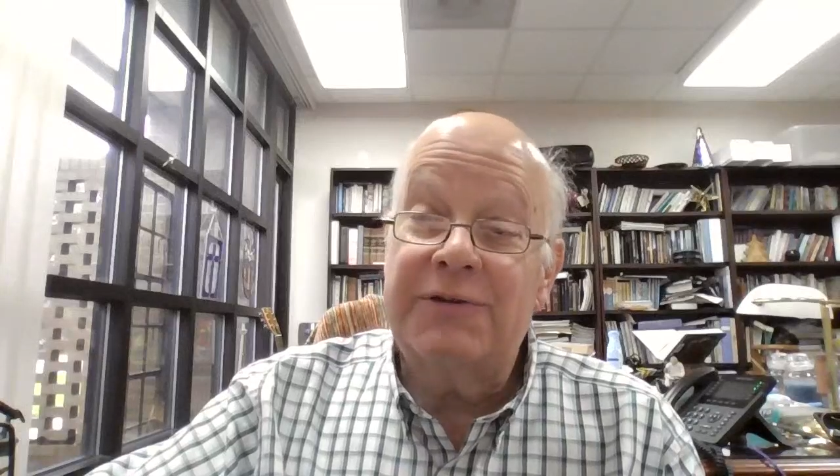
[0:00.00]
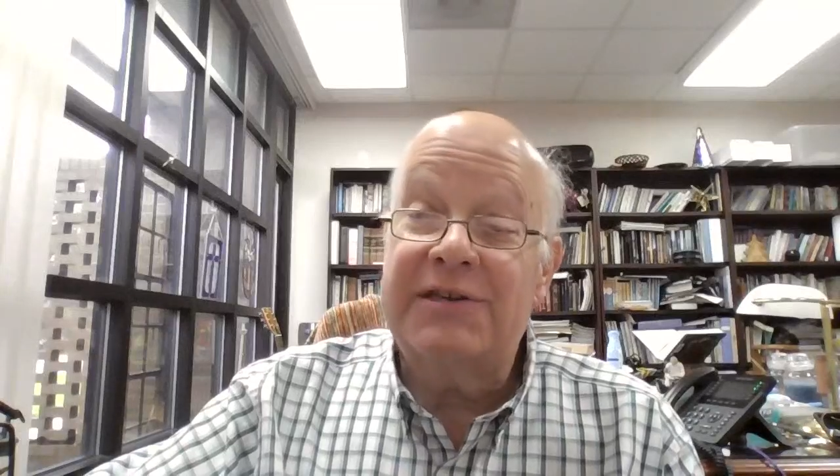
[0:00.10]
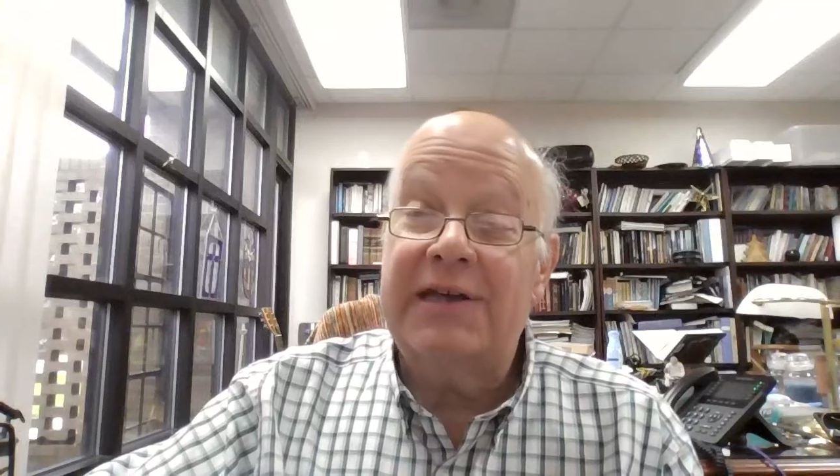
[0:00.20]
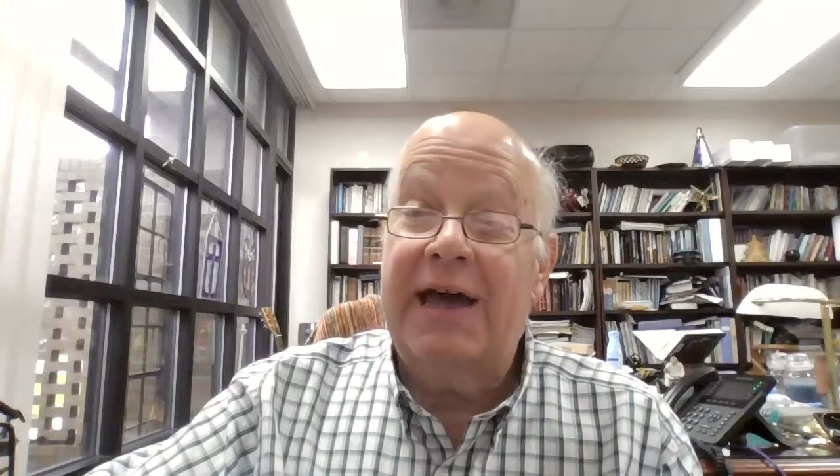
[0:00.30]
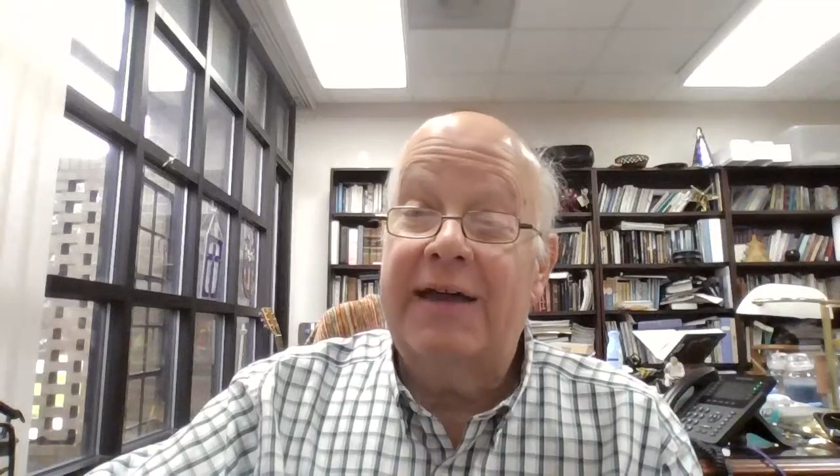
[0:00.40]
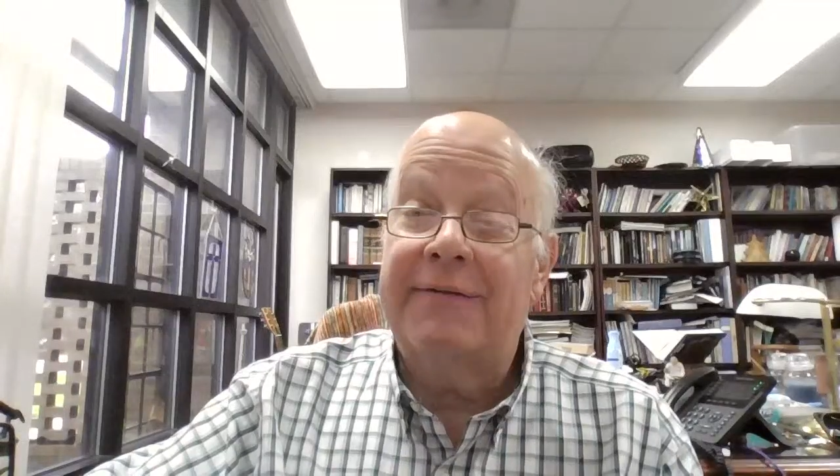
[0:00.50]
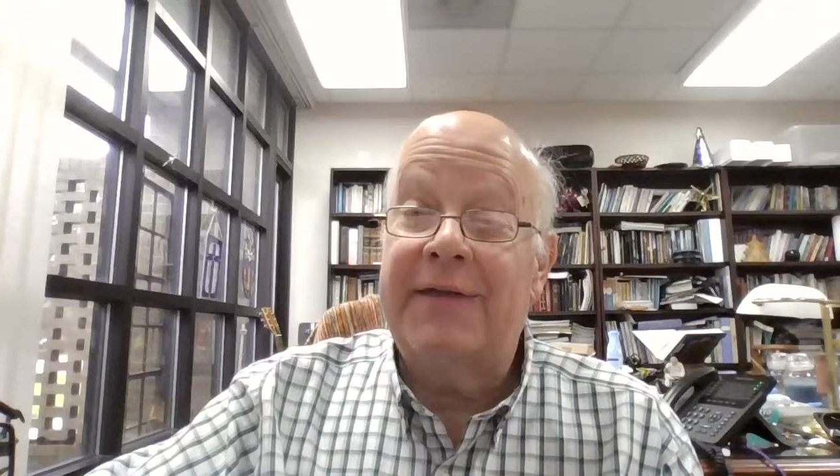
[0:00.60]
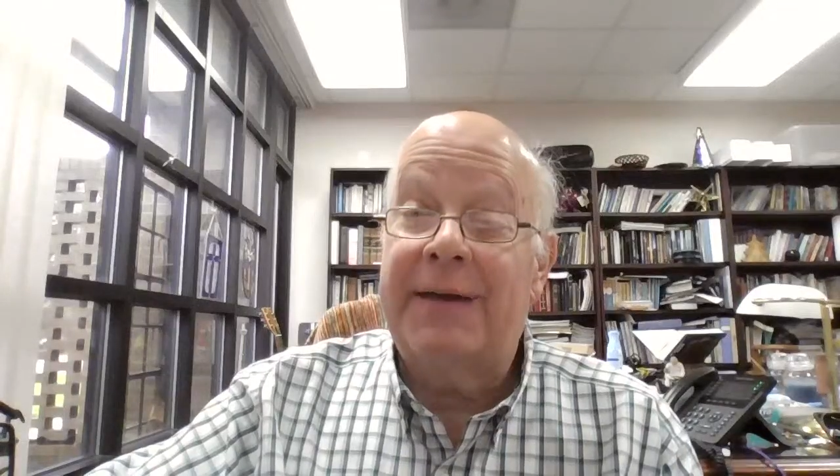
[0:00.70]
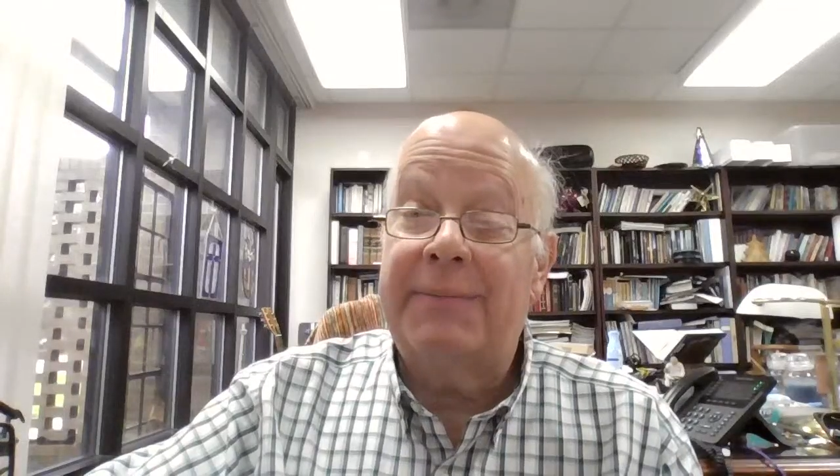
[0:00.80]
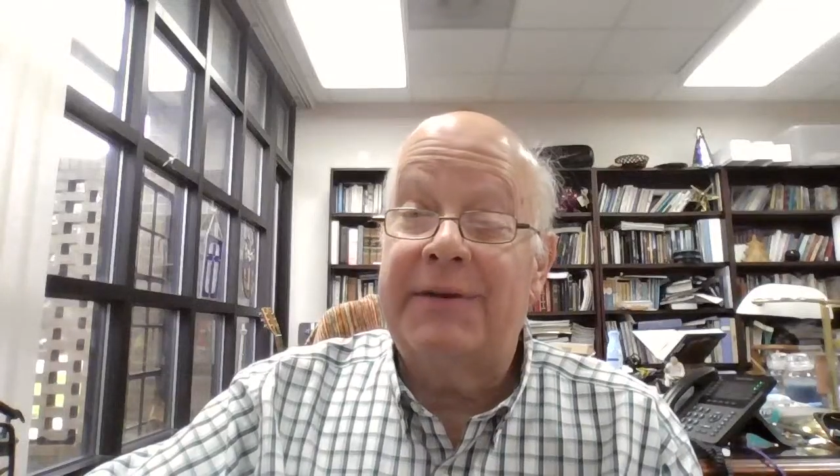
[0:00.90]
side of
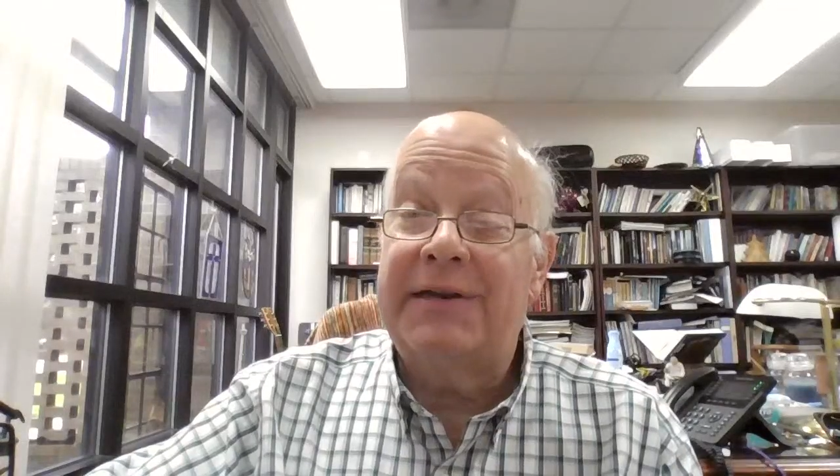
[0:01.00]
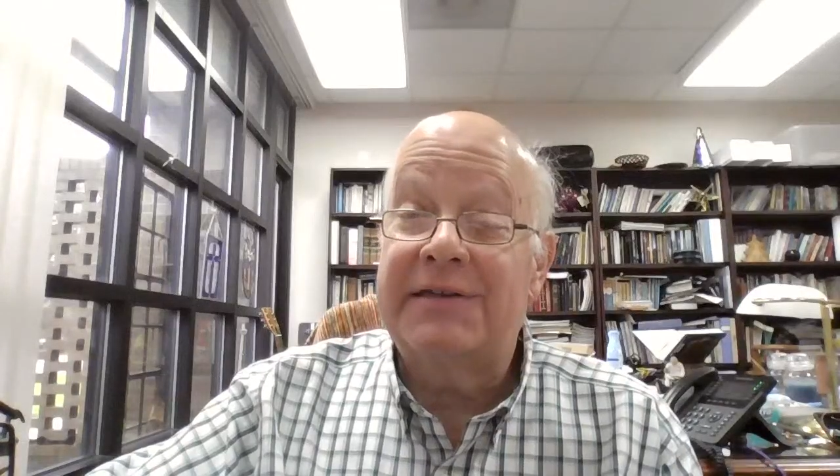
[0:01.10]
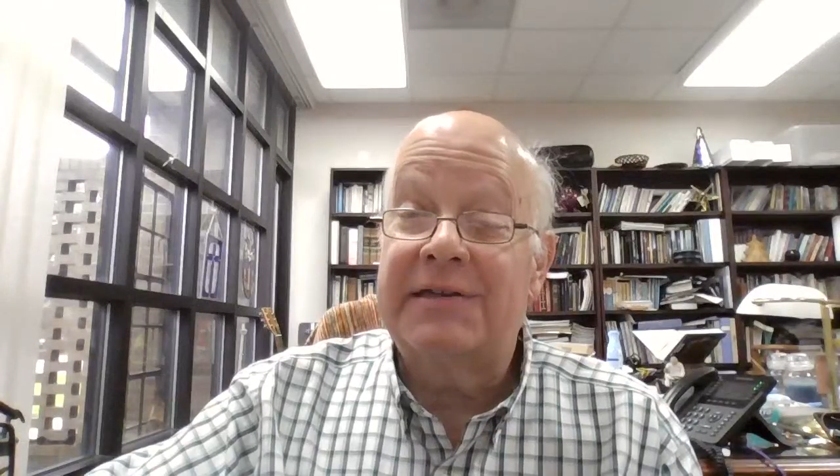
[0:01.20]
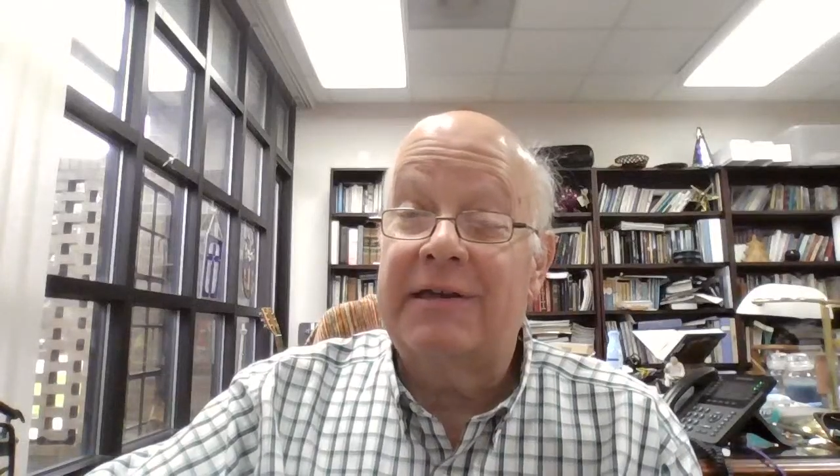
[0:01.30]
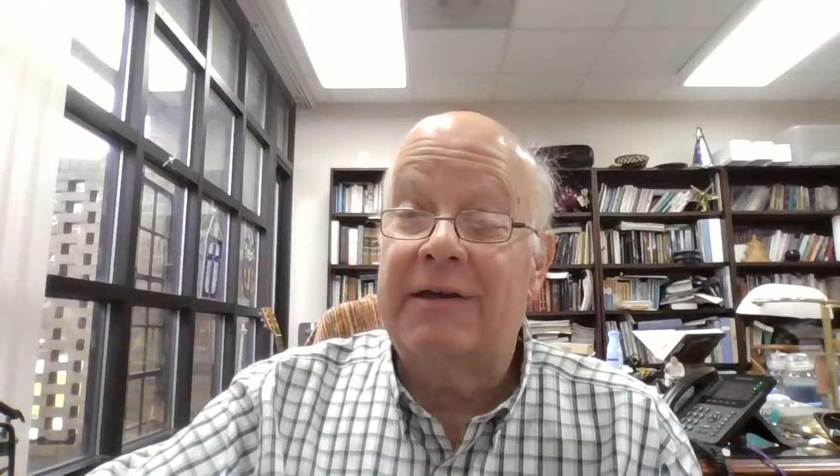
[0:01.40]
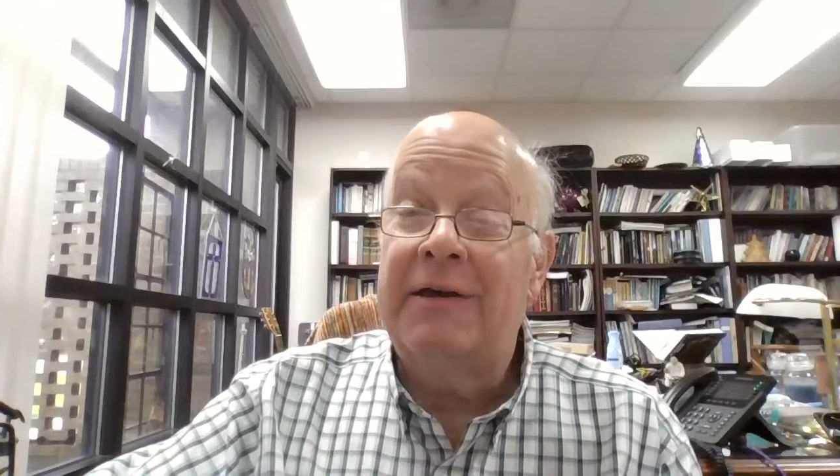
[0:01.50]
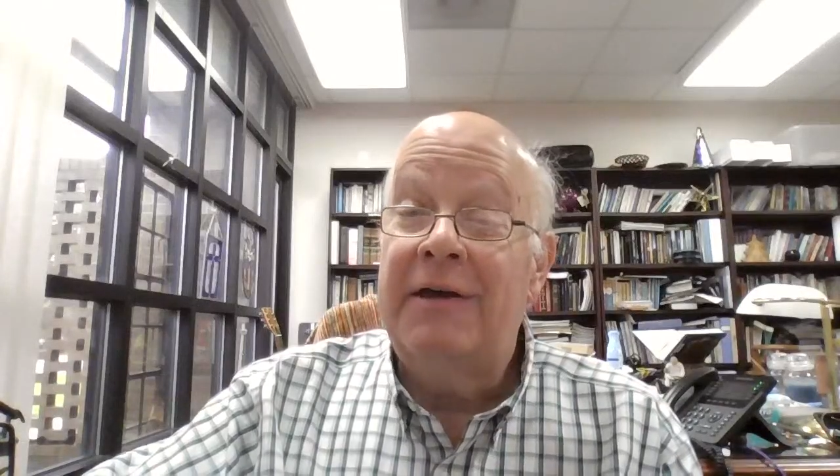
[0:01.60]
that peninsula,